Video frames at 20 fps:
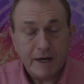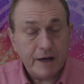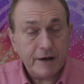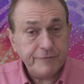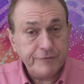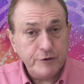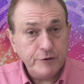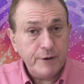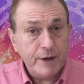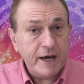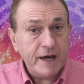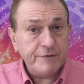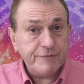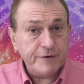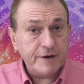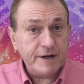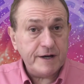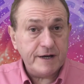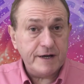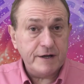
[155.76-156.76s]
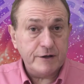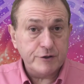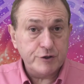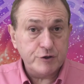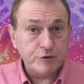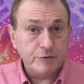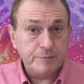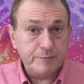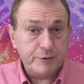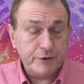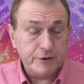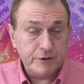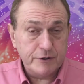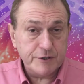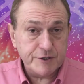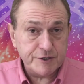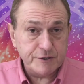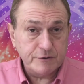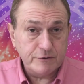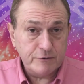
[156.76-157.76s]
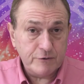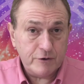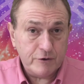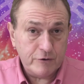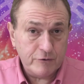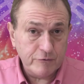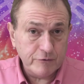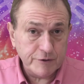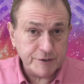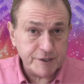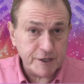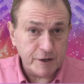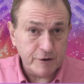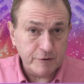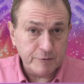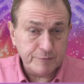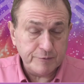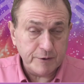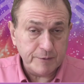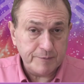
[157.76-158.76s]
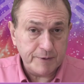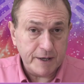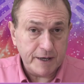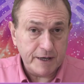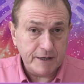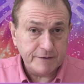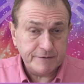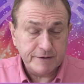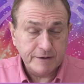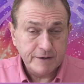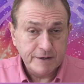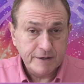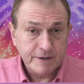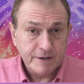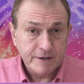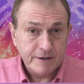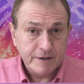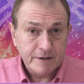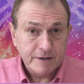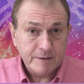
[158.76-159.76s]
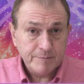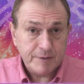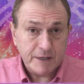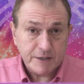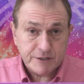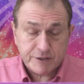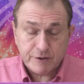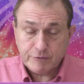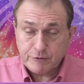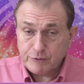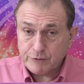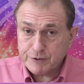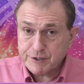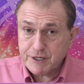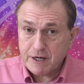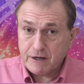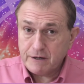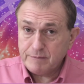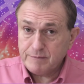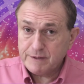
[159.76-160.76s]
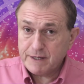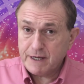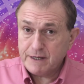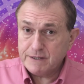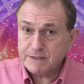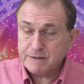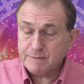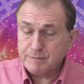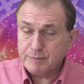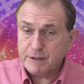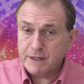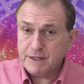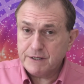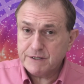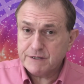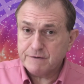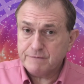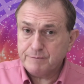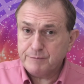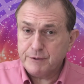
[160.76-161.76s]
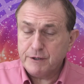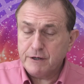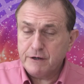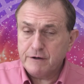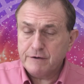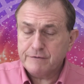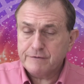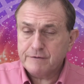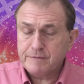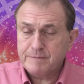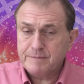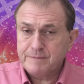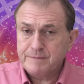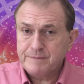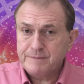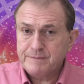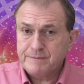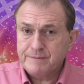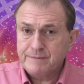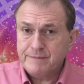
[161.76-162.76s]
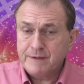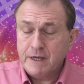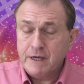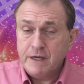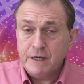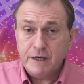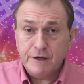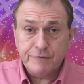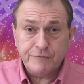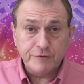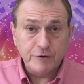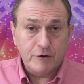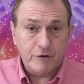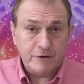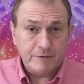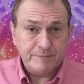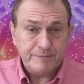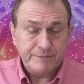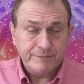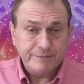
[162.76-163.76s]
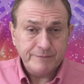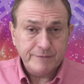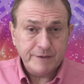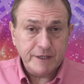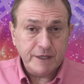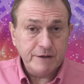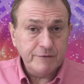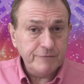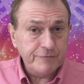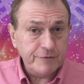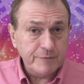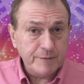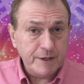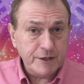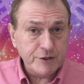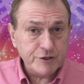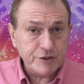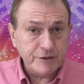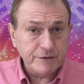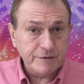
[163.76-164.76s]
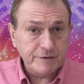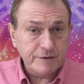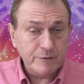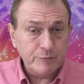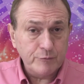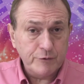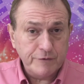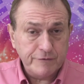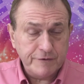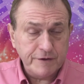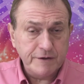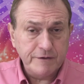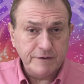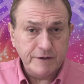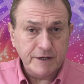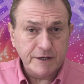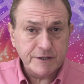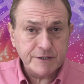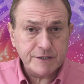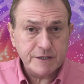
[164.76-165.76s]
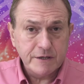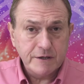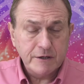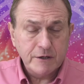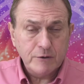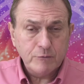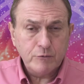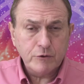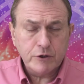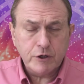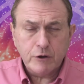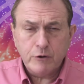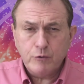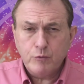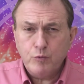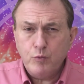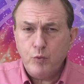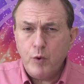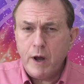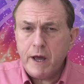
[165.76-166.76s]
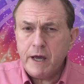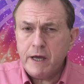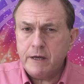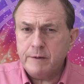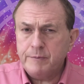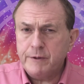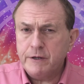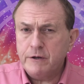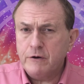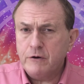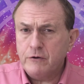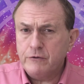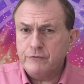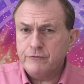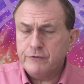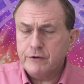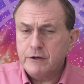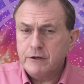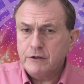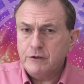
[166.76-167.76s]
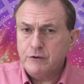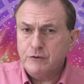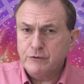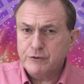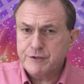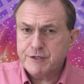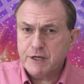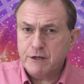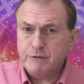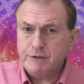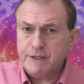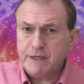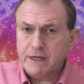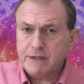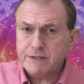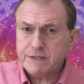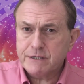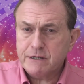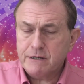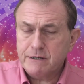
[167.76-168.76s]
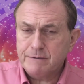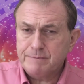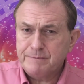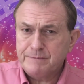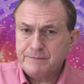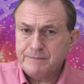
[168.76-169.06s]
Have you ever had your personal horoscope prepared based on your time, date and place of birth? If not, the information within this will go way beyond your zodiac sign.